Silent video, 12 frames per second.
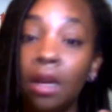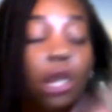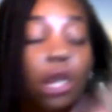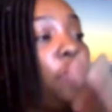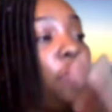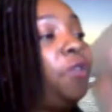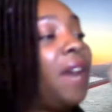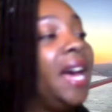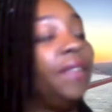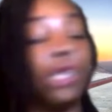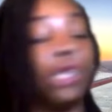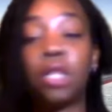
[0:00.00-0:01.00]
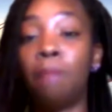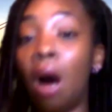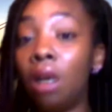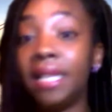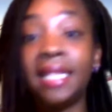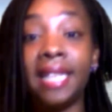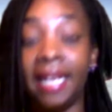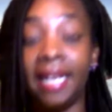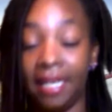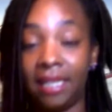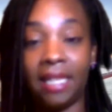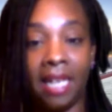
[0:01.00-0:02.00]
You find the smallest
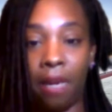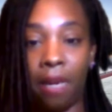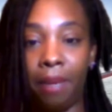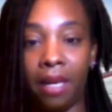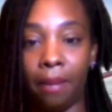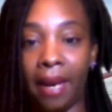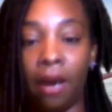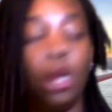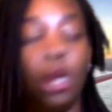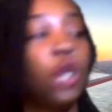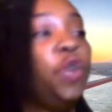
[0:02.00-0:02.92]
things to nitpick about.